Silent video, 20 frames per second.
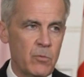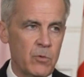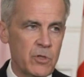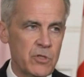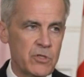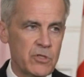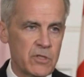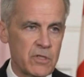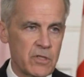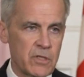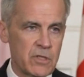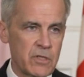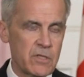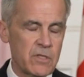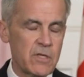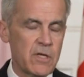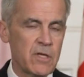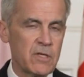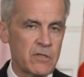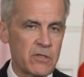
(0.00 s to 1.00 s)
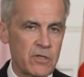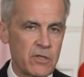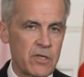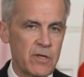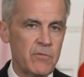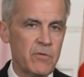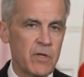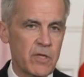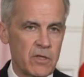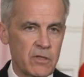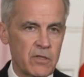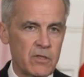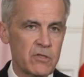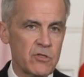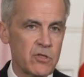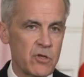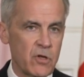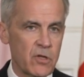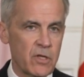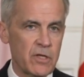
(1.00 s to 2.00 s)
which is a significant
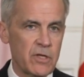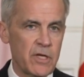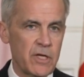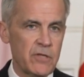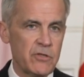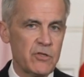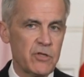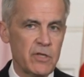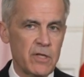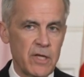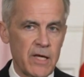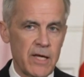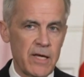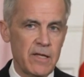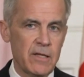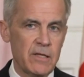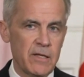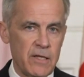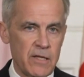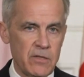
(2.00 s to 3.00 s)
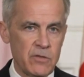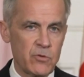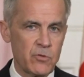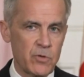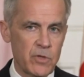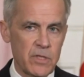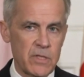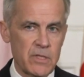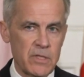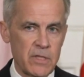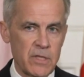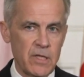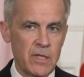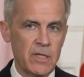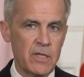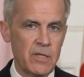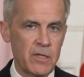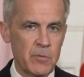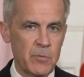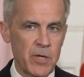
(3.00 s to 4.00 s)
consolidation and increase
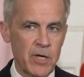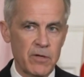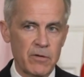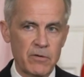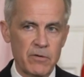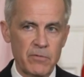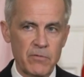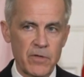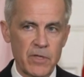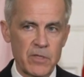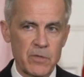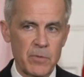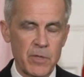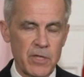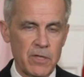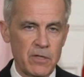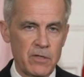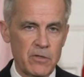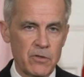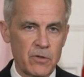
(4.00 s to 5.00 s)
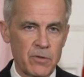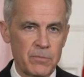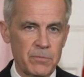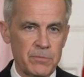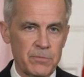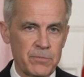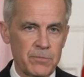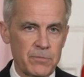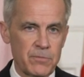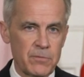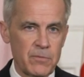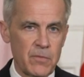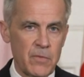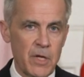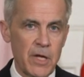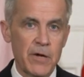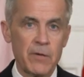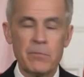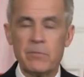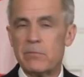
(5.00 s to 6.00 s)
in the amount of defense spending in Europe.
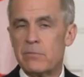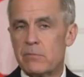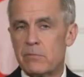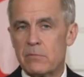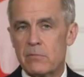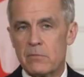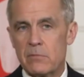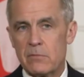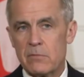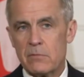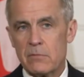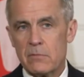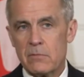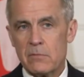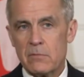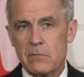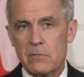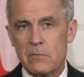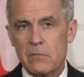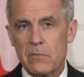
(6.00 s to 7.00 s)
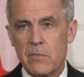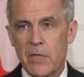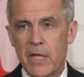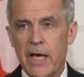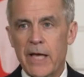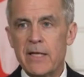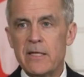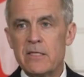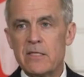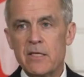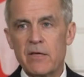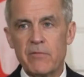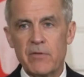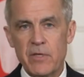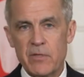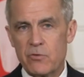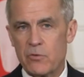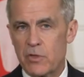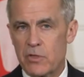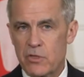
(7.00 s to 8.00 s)
Now, that is of
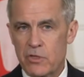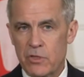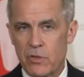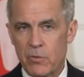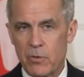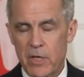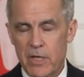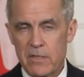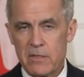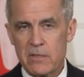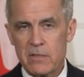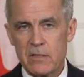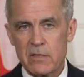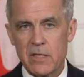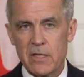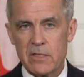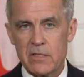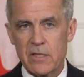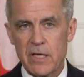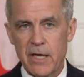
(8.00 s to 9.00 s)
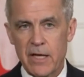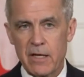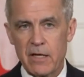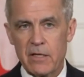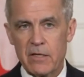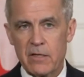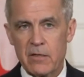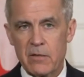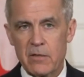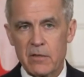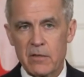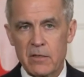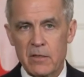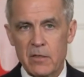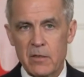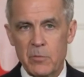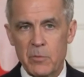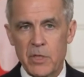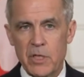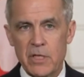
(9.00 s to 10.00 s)
interest to us as Canada
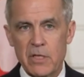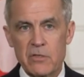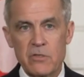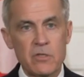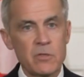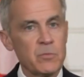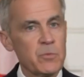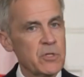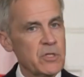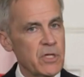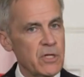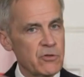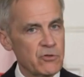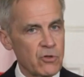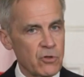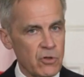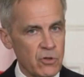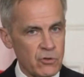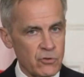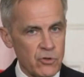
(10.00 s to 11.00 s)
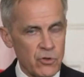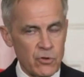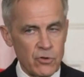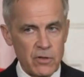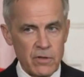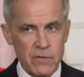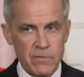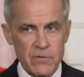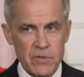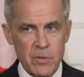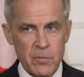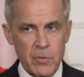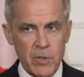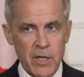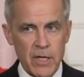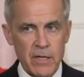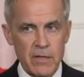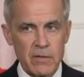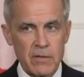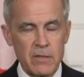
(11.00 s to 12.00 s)
because as a potential alternative
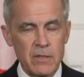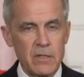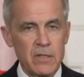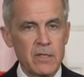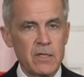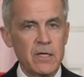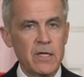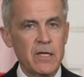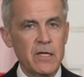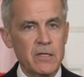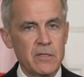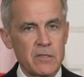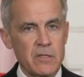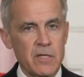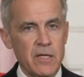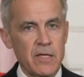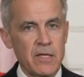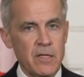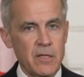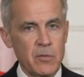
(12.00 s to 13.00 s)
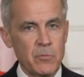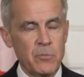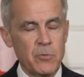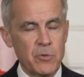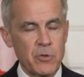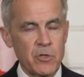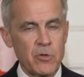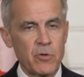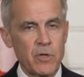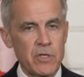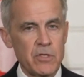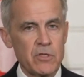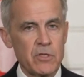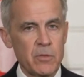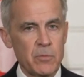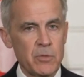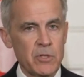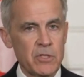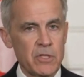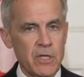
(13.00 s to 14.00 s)
supplier. It creates
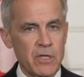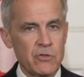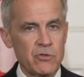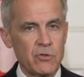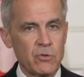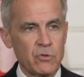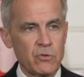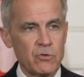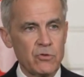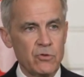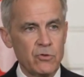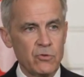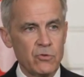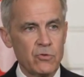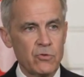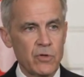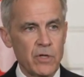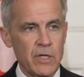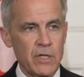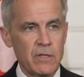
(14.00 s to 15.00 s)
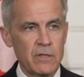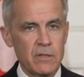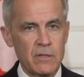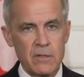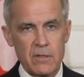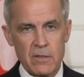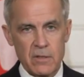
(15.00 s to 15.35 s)
the potential to create